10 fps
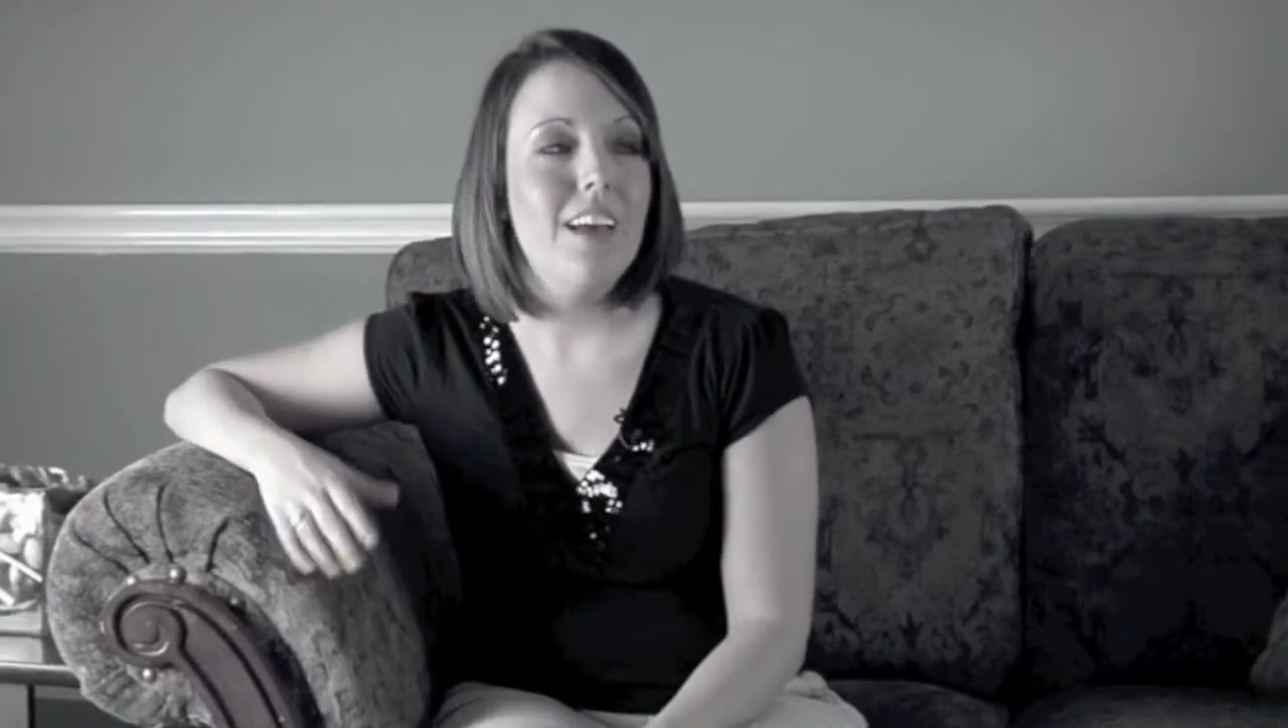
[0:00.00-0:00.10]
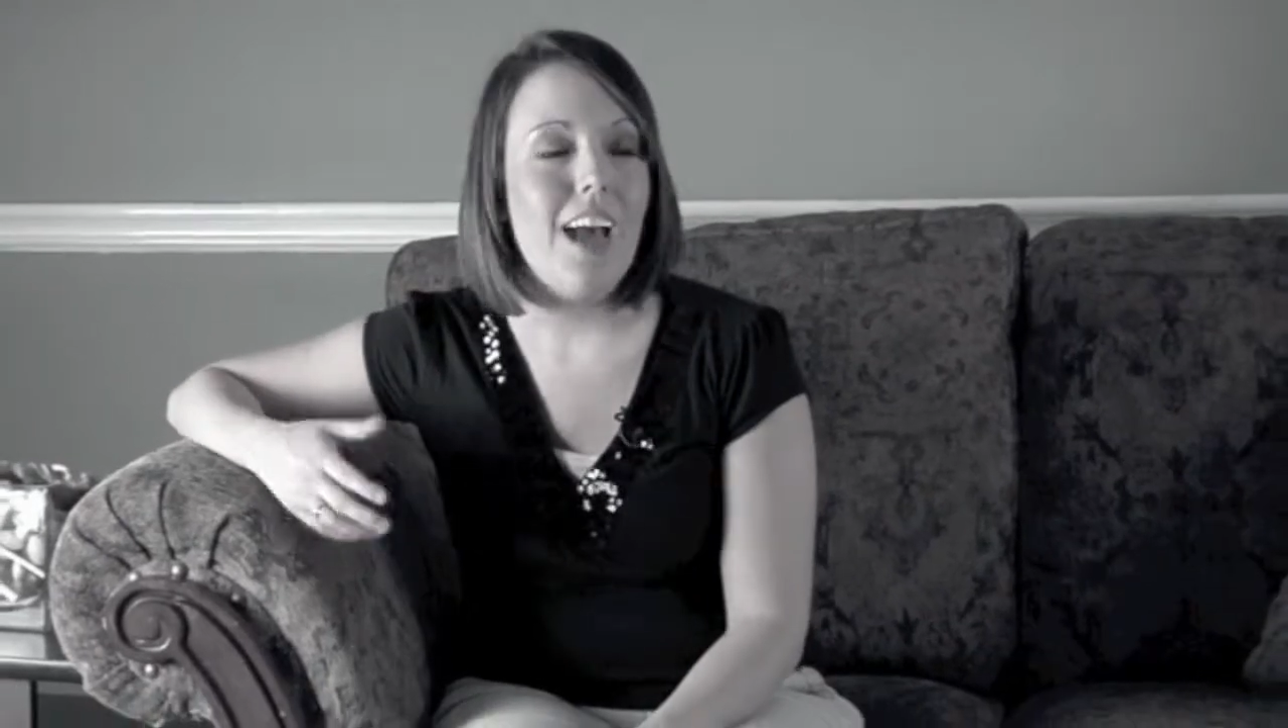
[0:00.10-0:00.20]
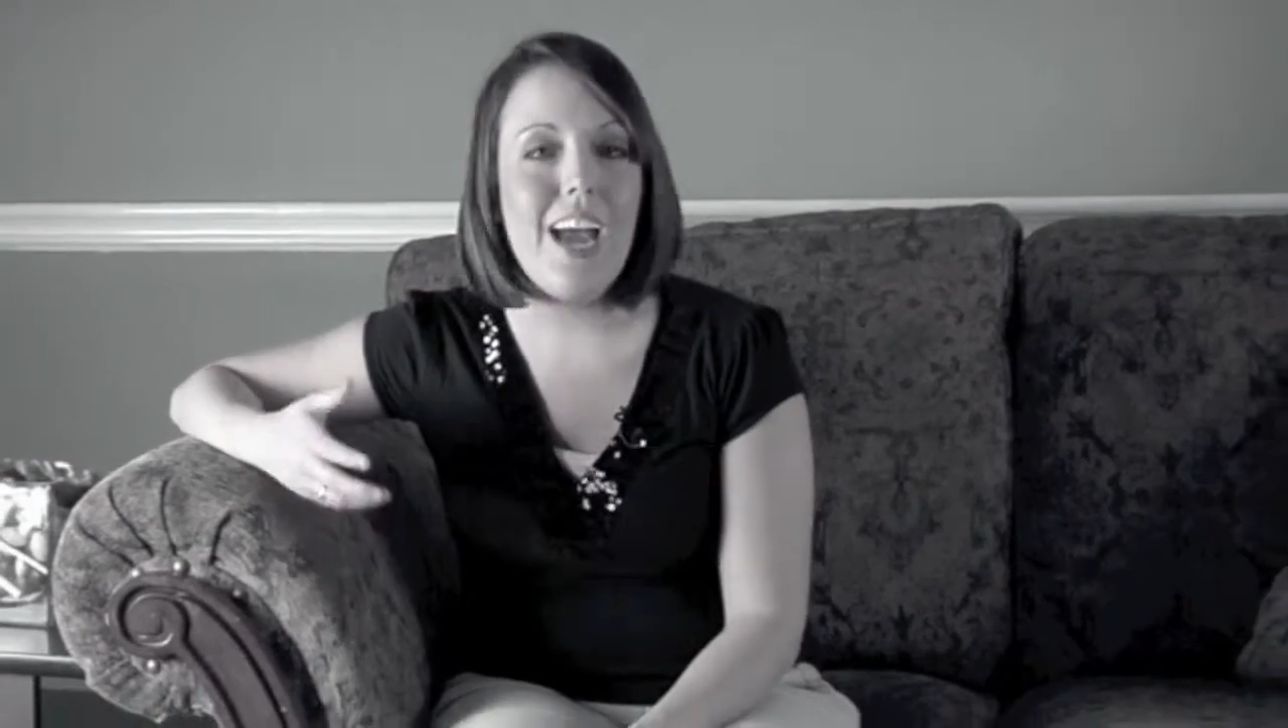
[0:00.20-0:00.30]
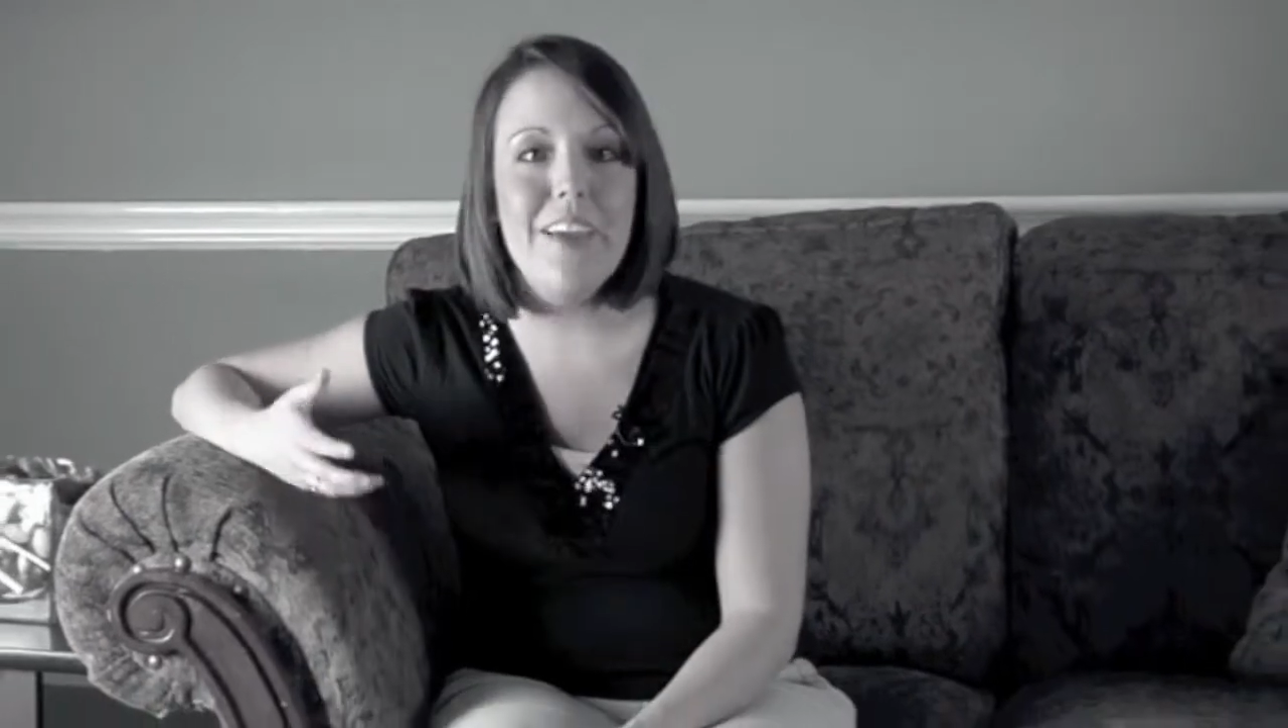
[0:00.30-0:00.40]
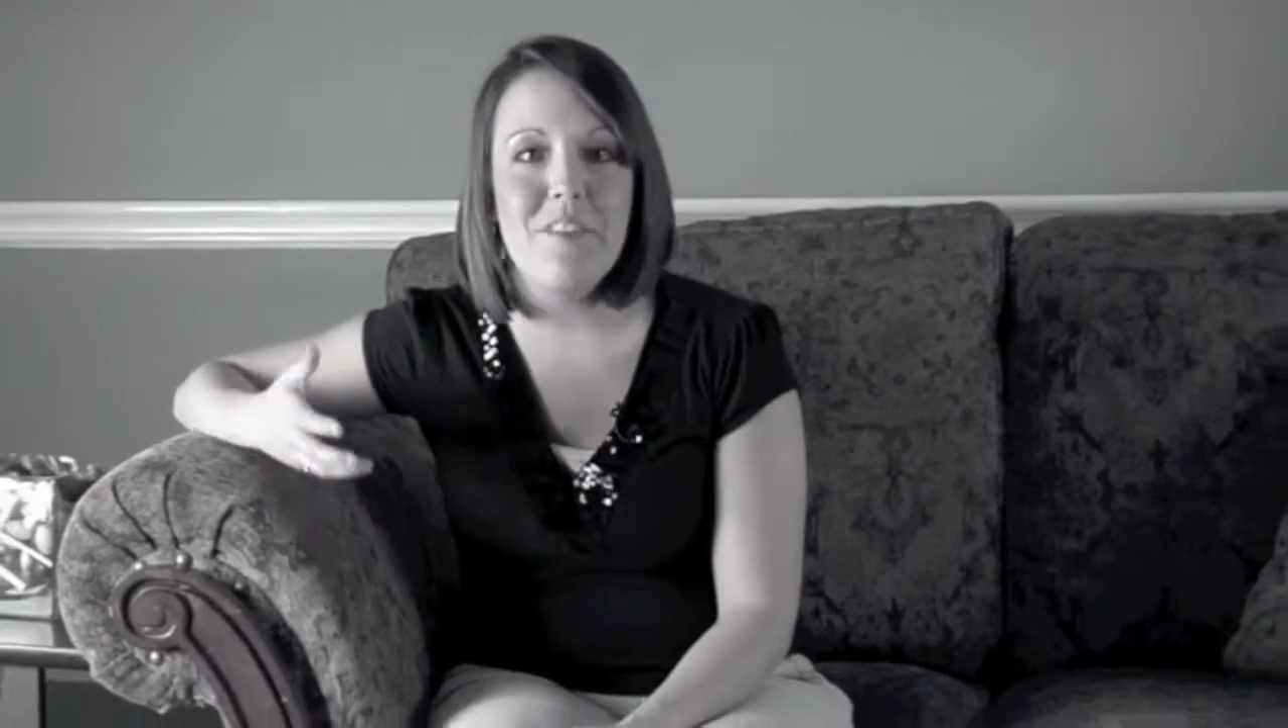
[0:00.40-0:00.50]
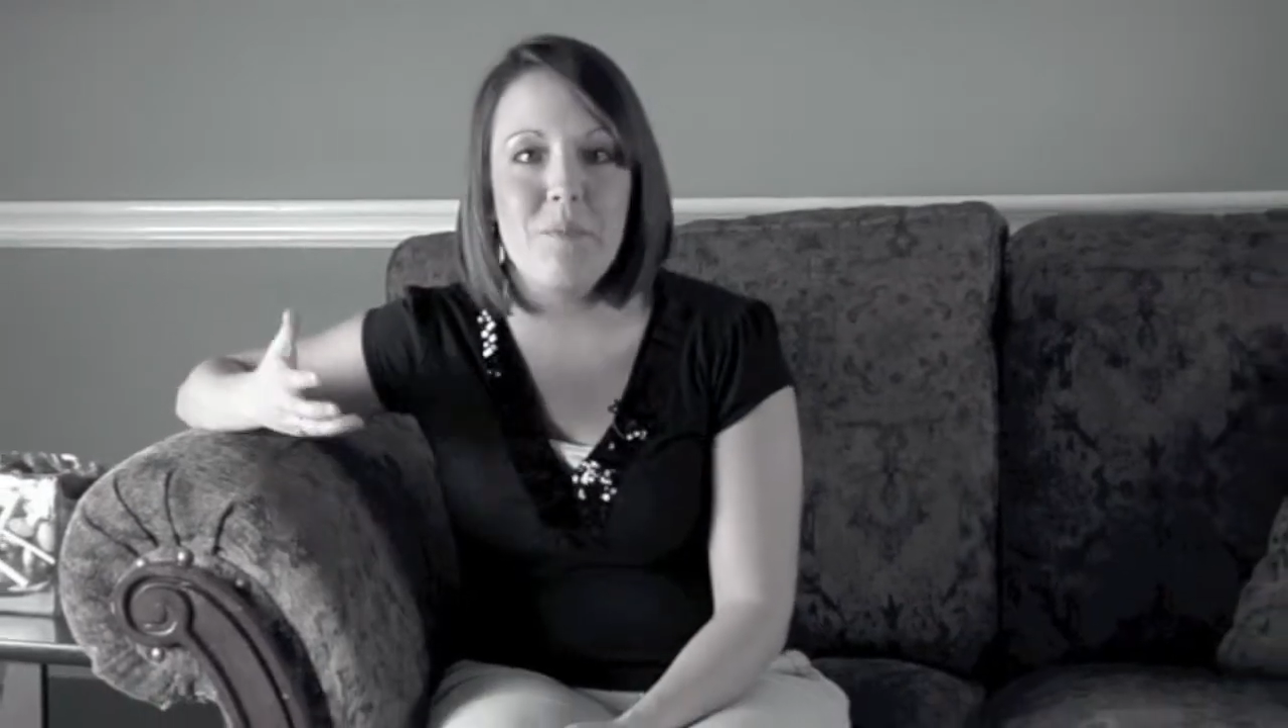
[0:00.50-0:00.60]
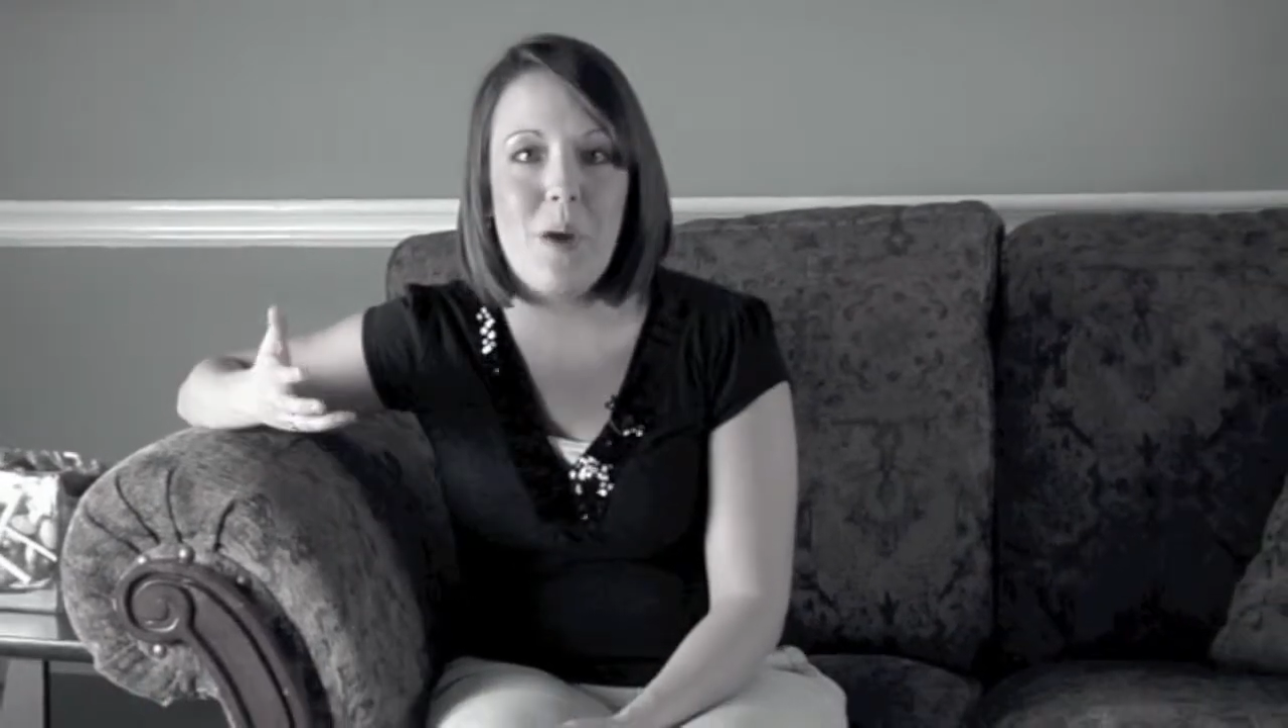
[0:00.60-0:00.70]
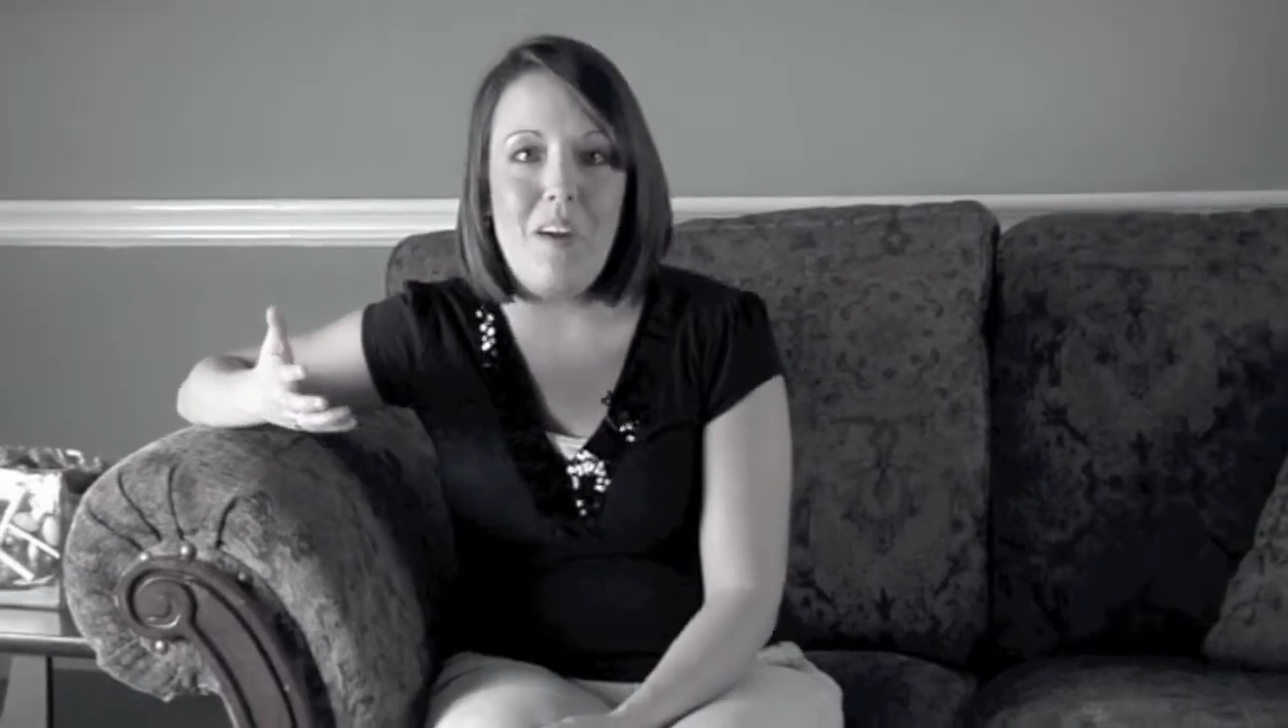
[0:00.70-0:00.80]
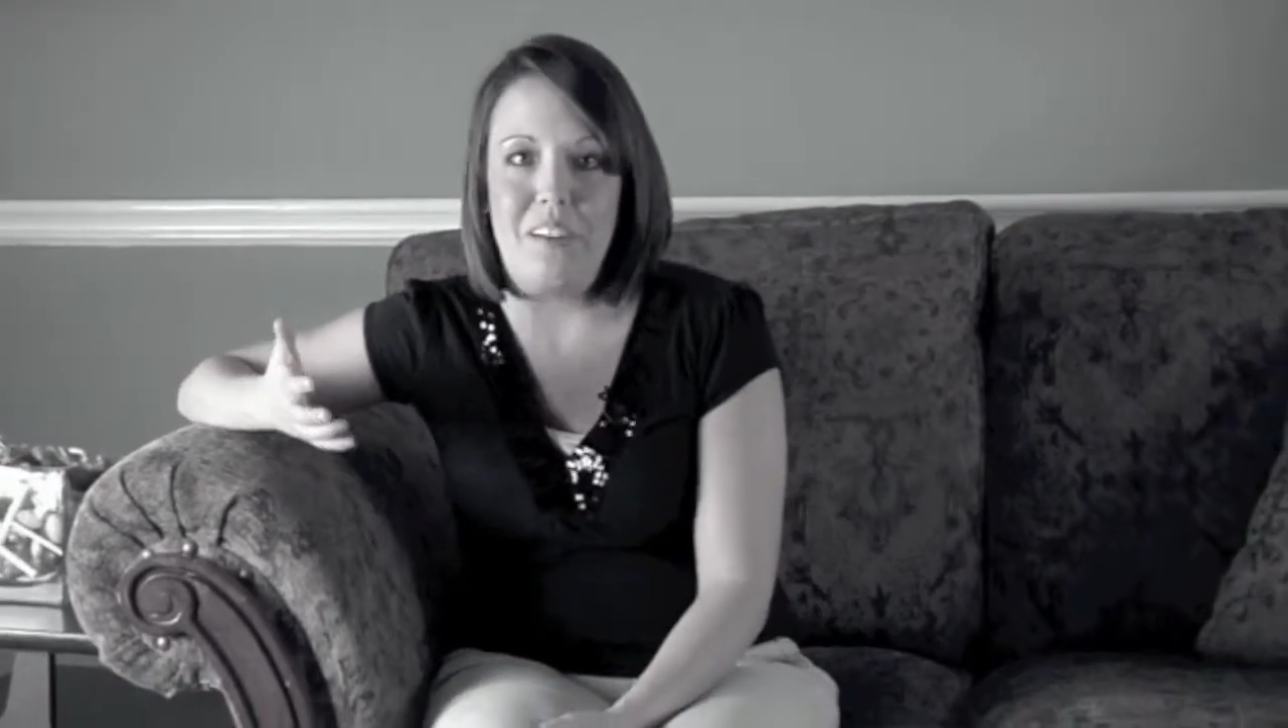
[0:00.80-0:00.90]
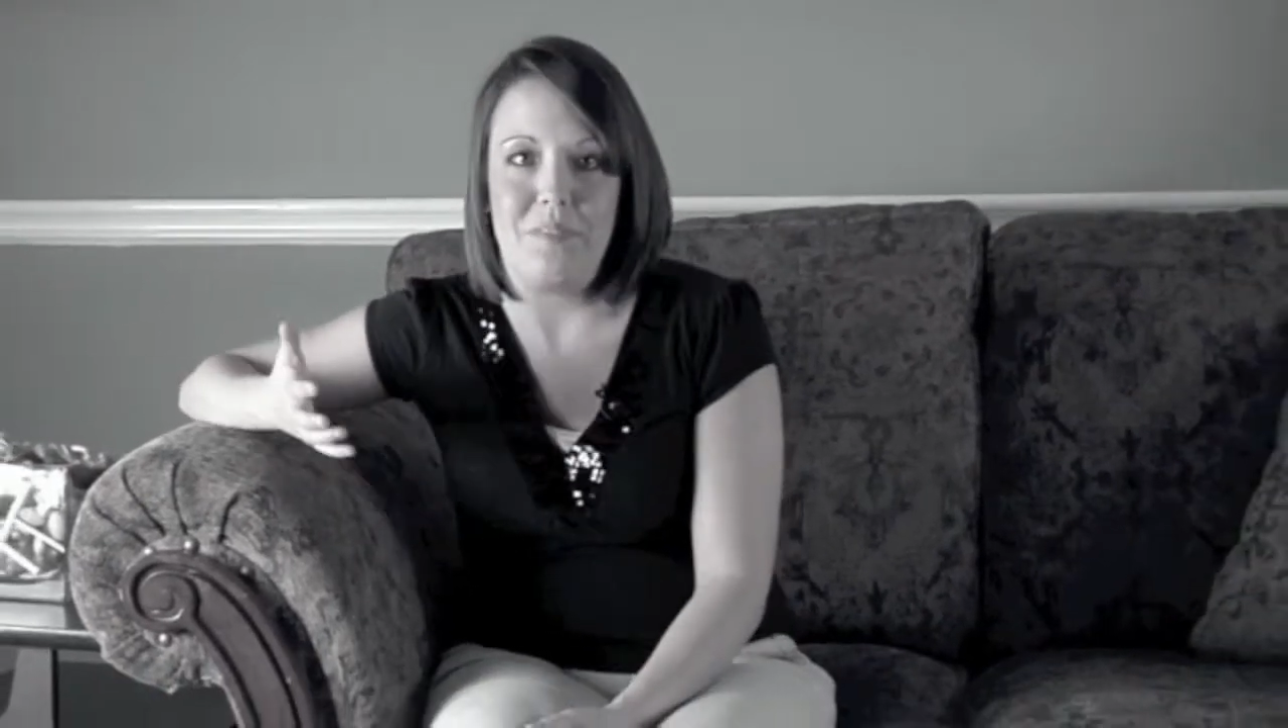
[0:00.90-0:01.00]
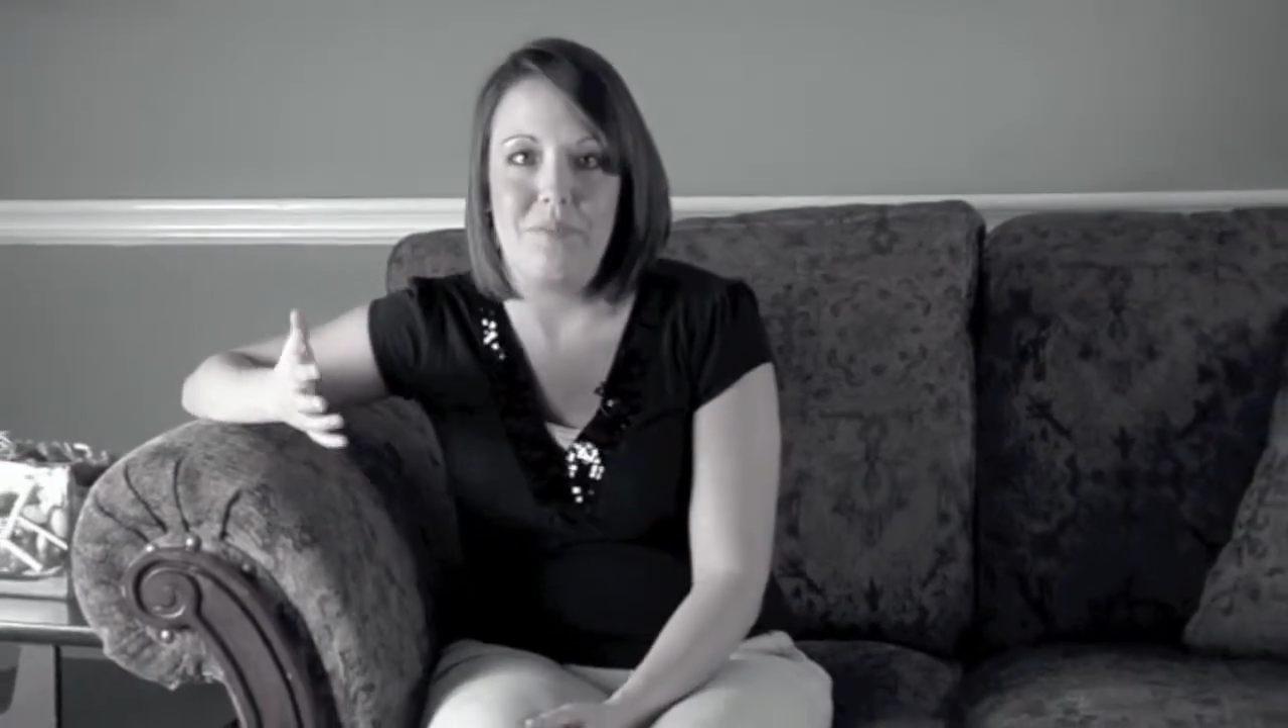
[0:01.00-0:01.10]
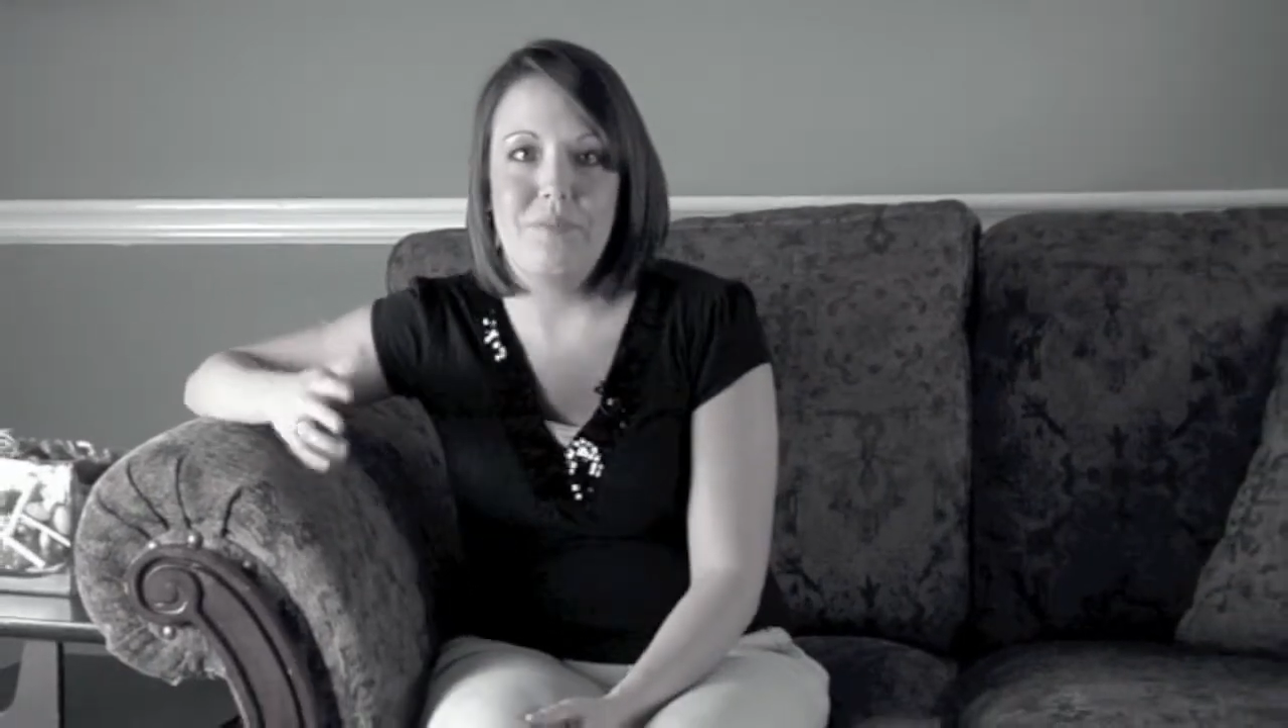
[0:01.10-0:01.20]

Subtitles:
I even bought them.